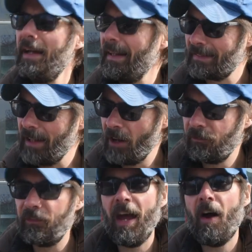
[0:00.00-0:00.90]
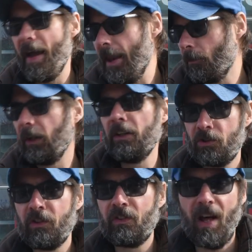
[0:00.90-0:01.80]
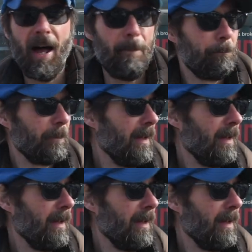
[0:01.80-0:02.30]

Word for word: It's not fair and it really should stop.